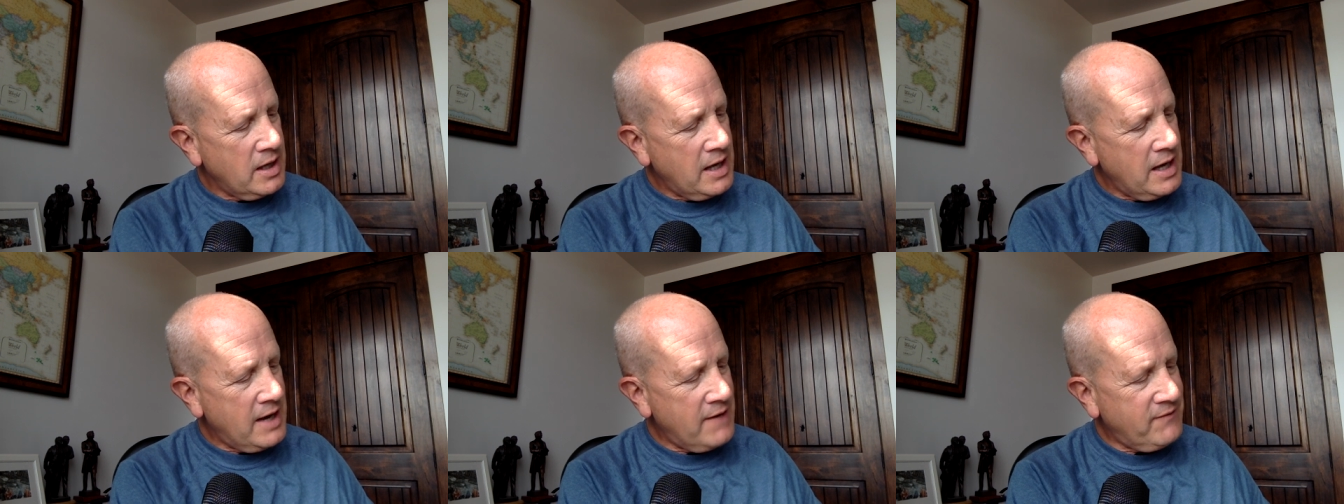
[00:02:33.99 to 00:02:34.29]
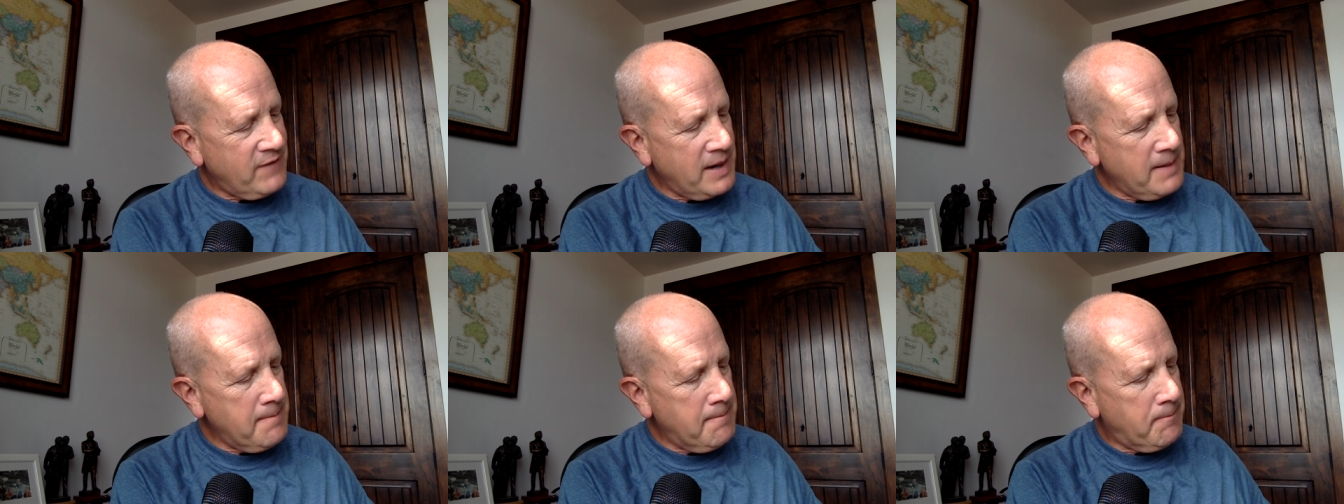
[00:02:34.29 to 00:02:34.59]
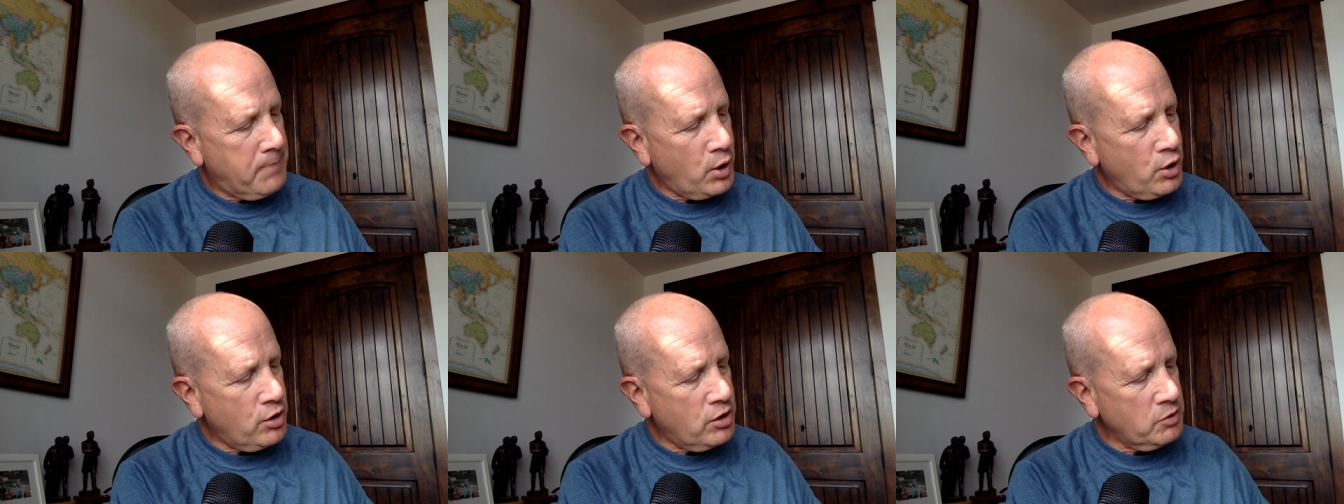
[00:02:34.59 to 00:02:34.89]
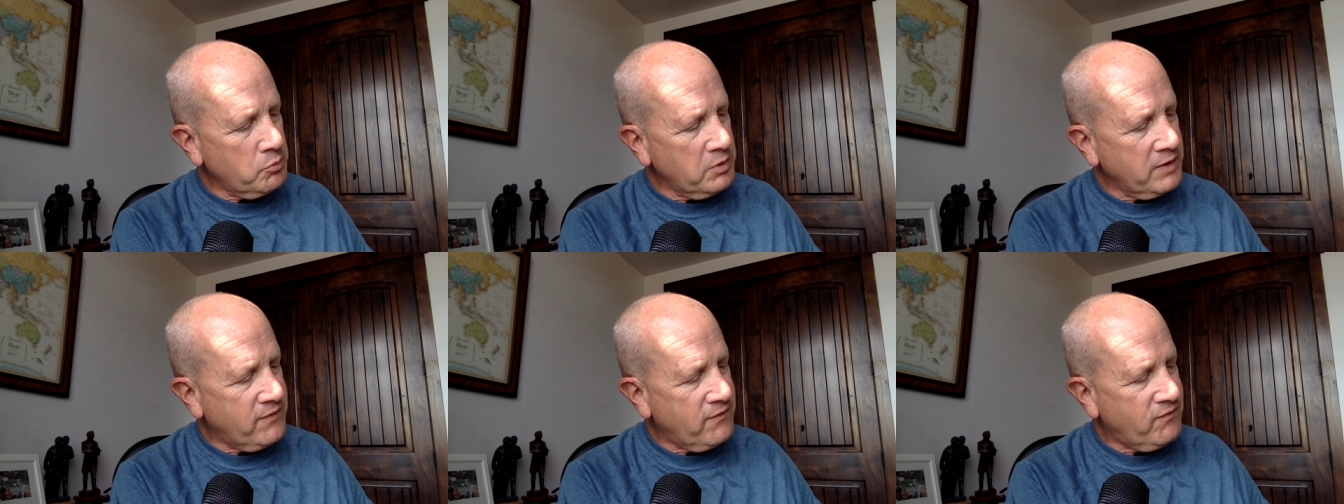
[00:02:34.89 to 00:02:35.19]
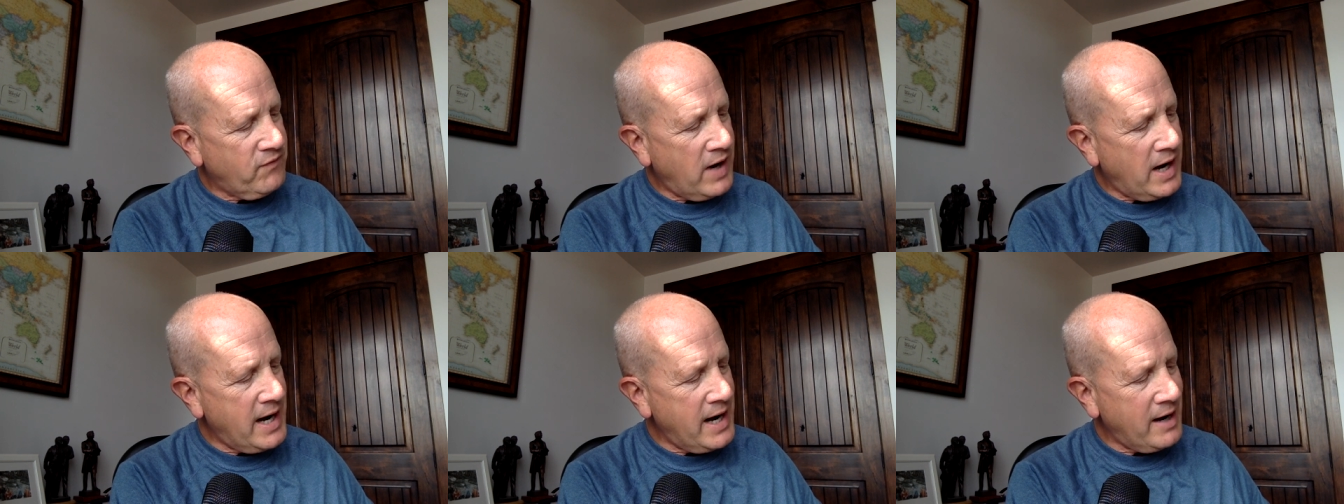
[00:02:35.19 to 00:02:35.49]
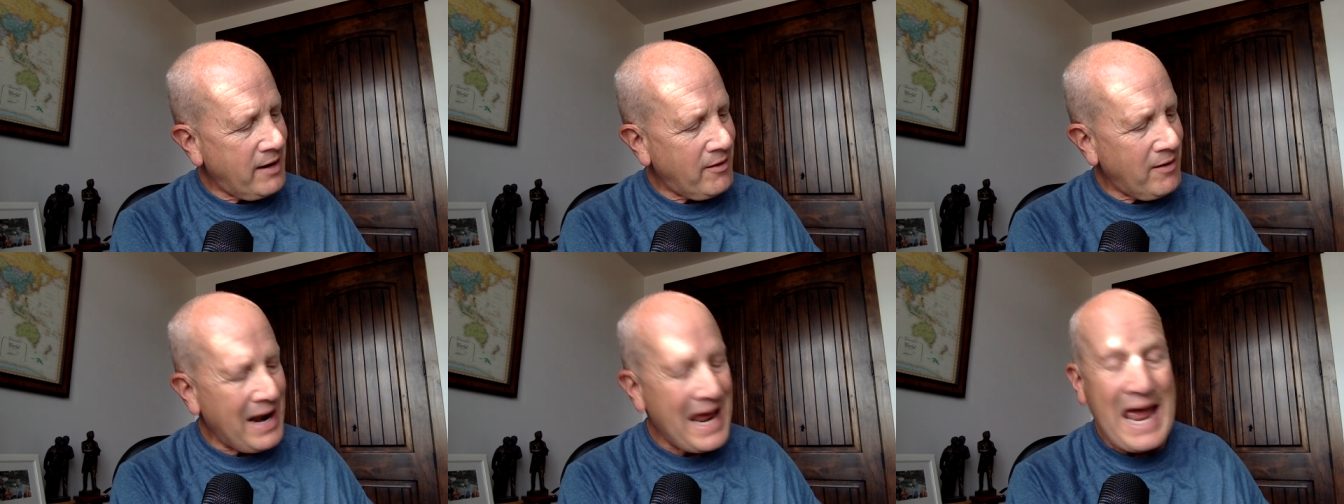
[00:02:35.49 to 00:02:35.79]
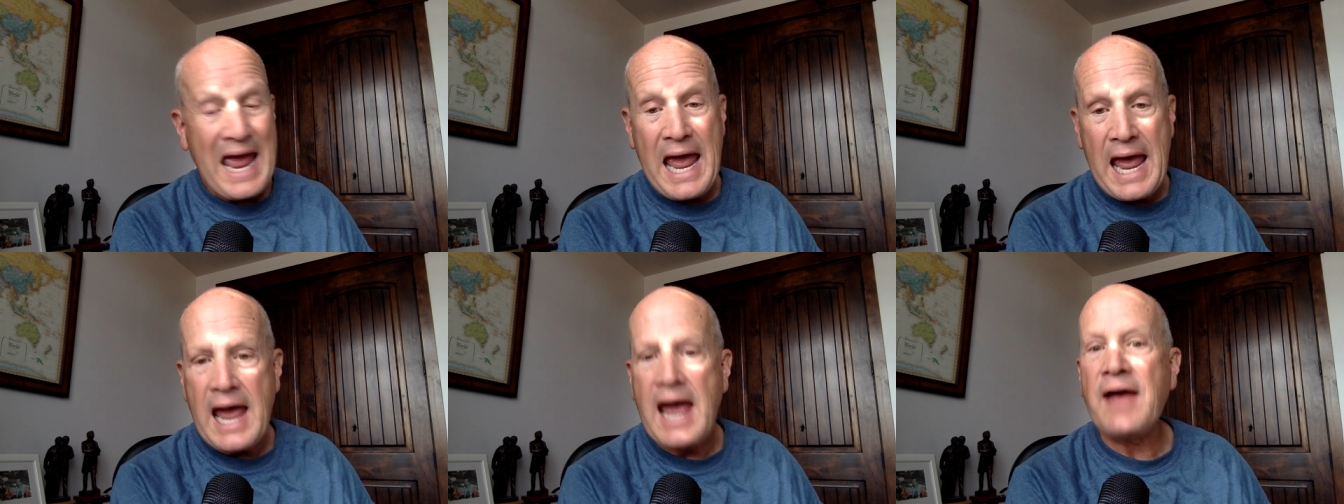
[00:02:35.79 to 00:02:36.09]
have I burned with fire
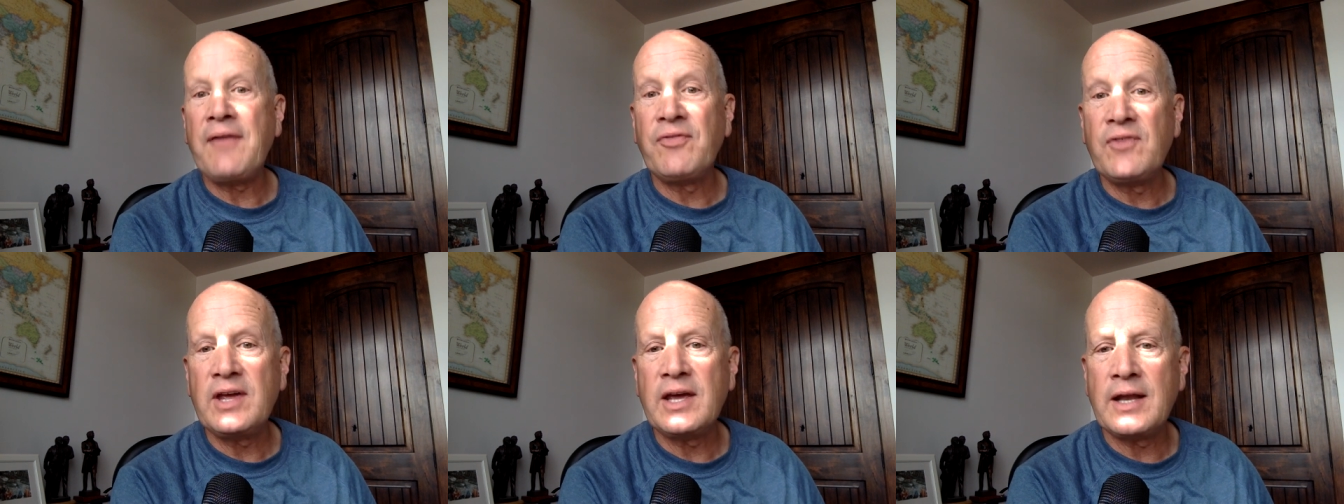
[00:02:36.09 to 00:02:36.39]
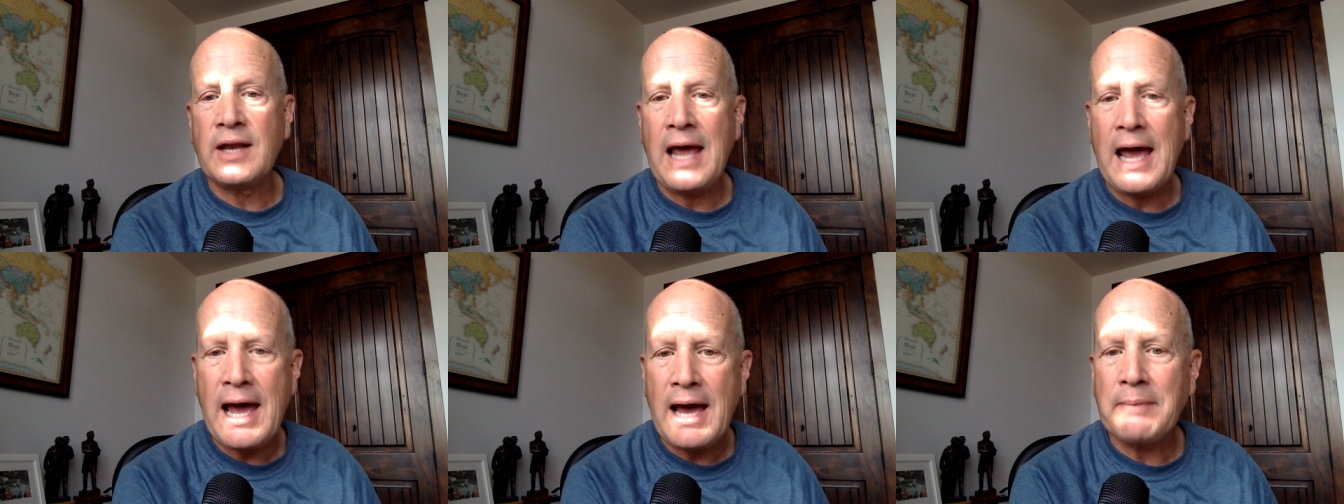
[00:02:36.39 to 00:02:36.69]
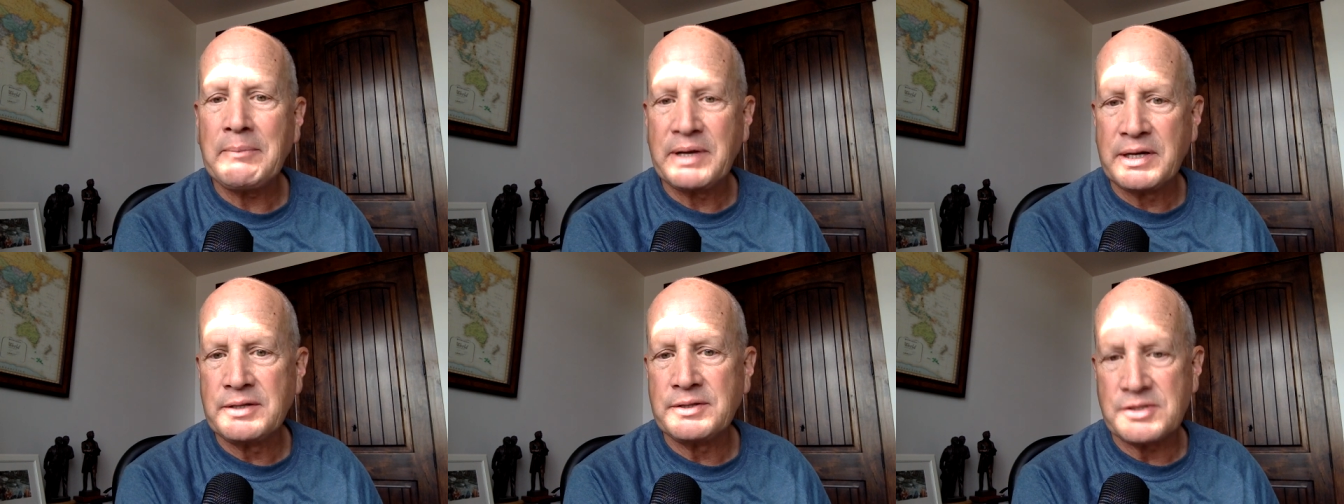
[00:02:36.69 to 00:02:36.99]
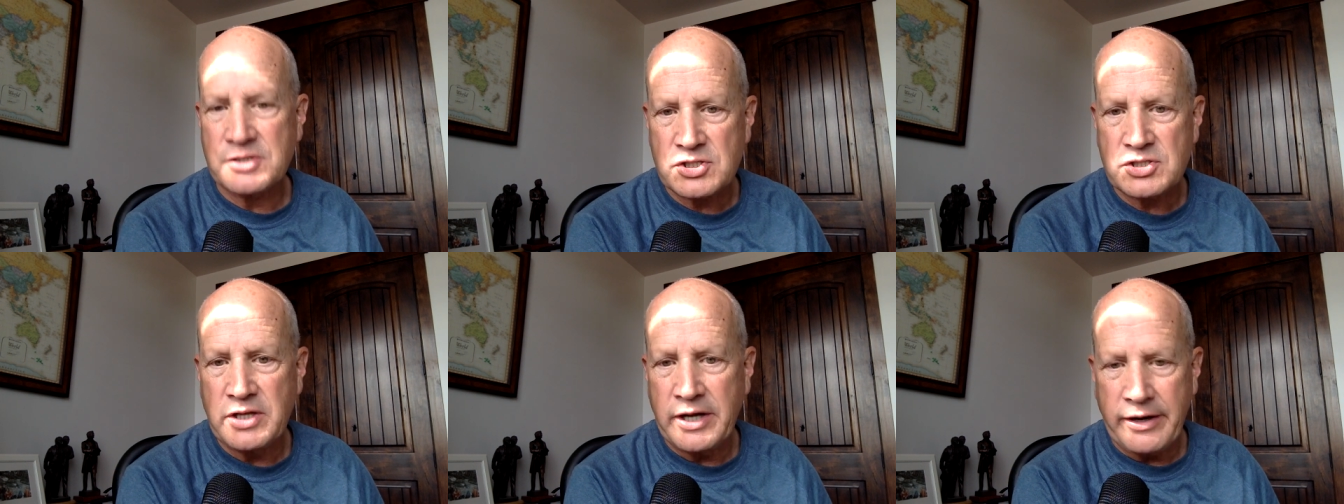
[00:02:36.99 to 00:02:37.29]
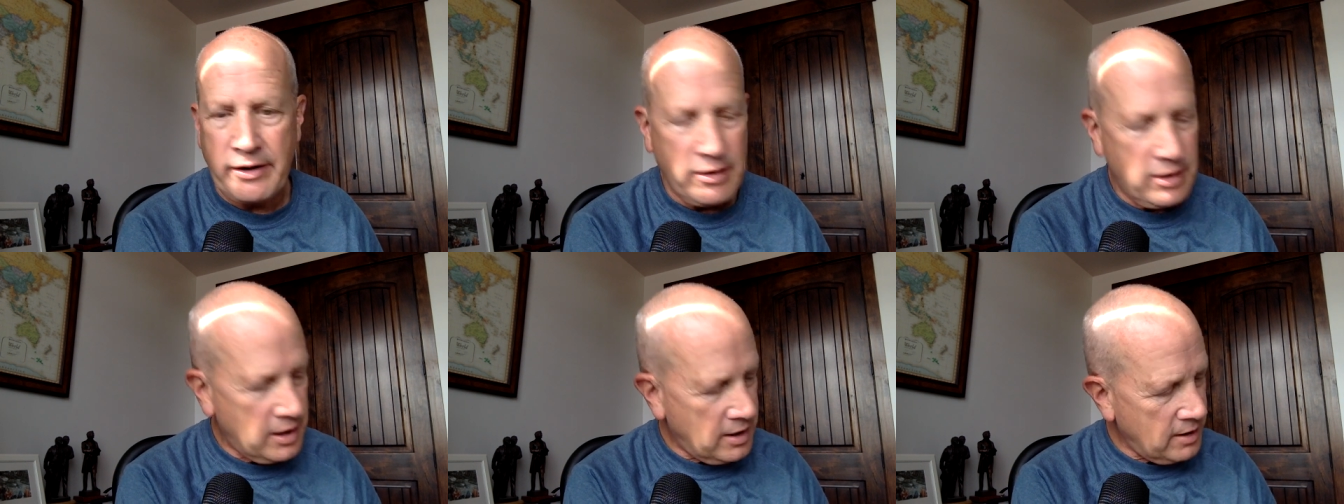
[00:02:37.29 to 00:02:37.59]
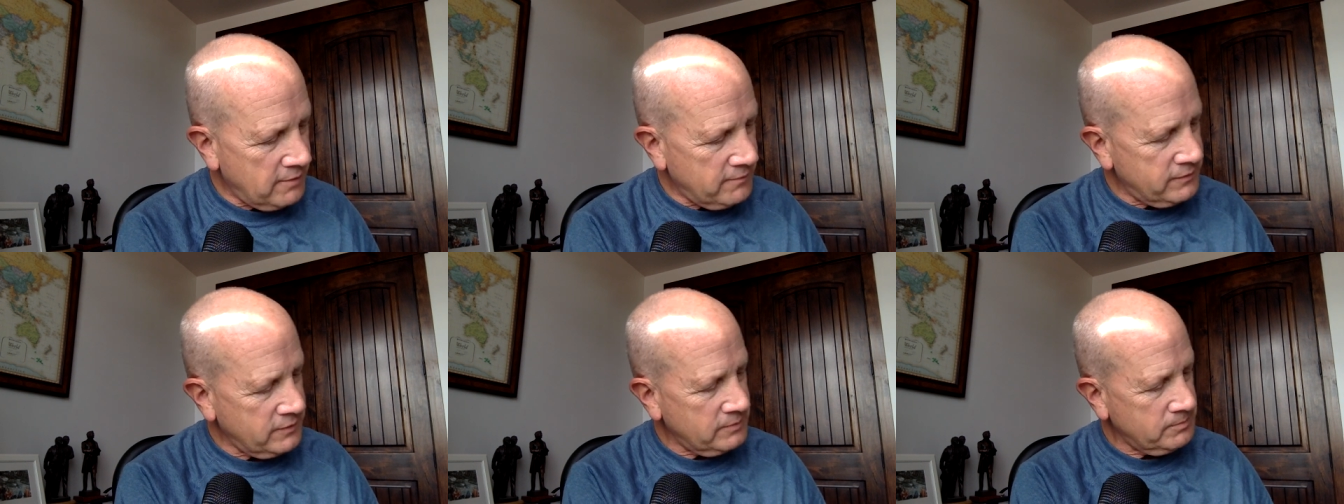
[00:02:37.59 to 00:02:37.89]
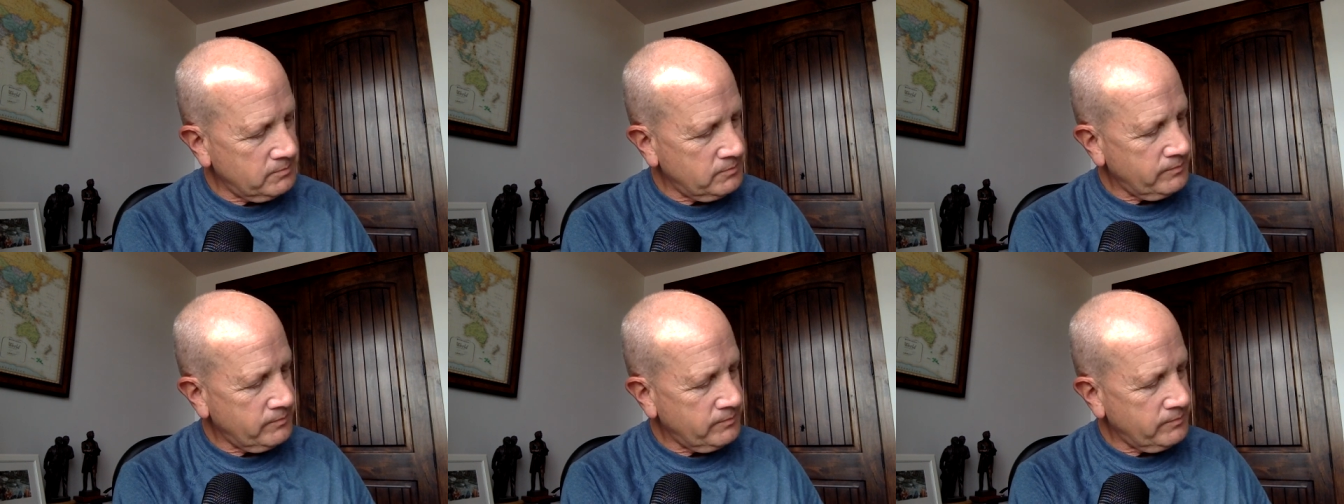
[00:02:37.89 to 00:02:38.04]
and the inhabitants thereof.